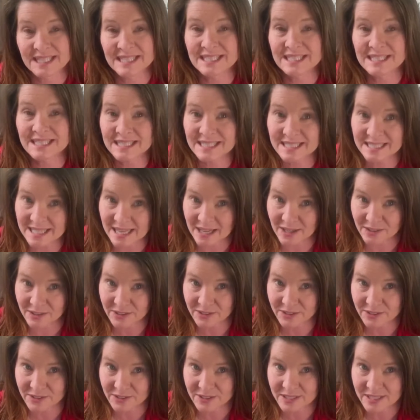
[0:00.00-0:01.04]

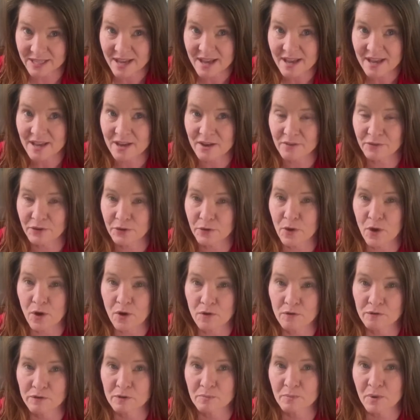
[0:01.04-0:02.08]
Sellers, if you
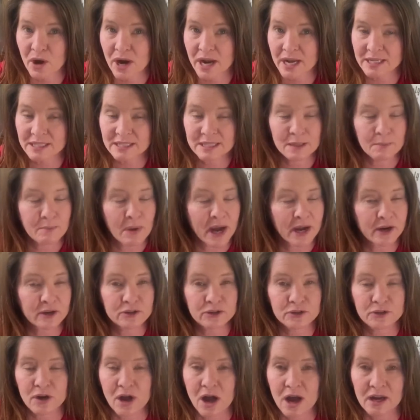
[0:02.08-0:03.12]
overprice, the buyers
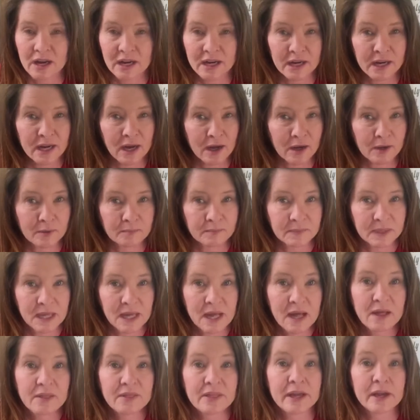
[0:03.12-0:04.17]
are not going to come.
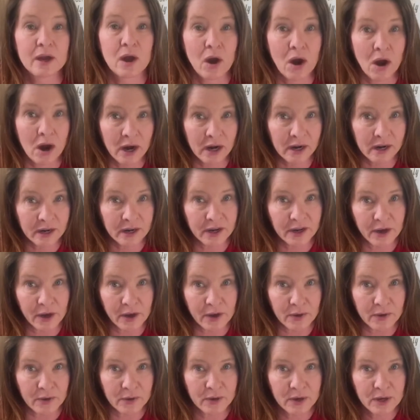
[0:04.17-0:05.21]
They are going to
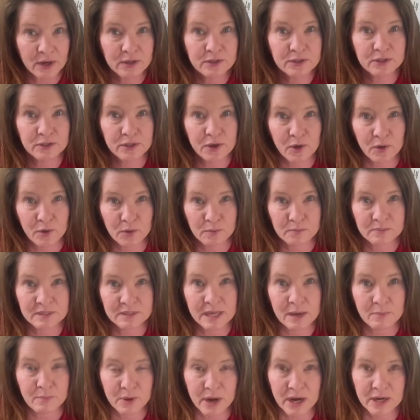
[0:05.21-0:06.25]
go to the homes
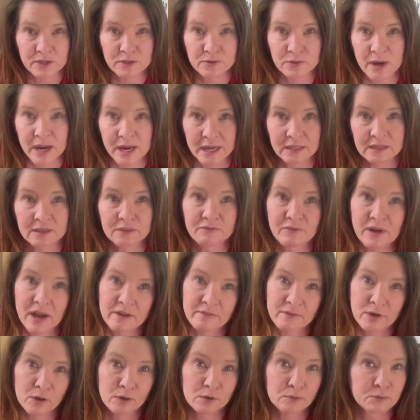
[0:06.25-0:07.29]
that price right. The 5
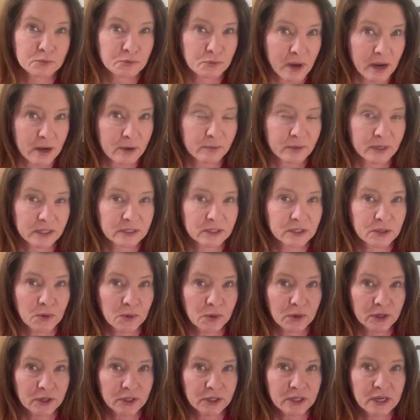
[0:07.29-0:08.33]
homes right around the
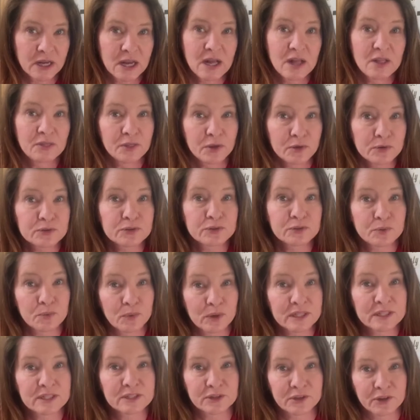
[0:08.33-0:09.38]
corner, those are the
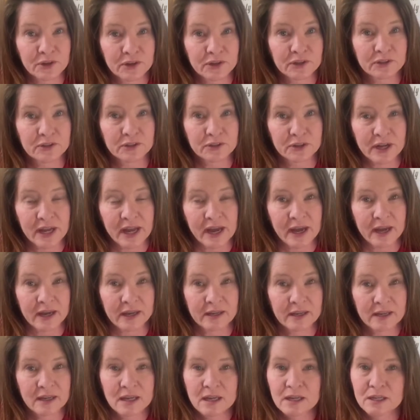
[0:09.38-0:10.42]
ones they're going to look at.
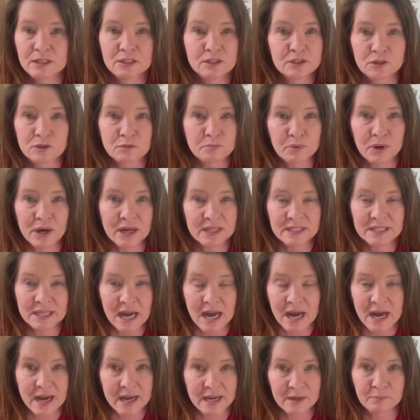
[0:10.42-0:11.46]
Don't price
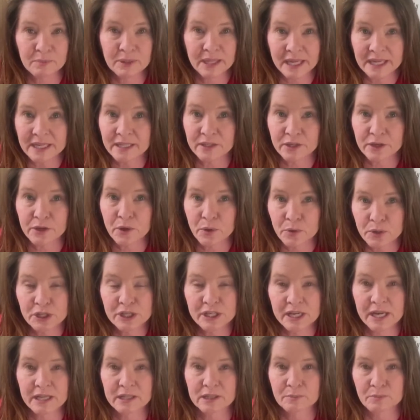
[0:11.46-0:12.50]
high and plan to
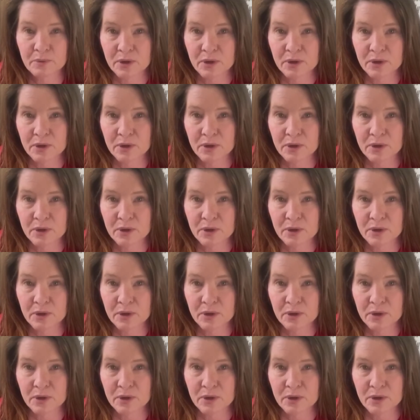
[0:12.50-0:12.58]
negotiate the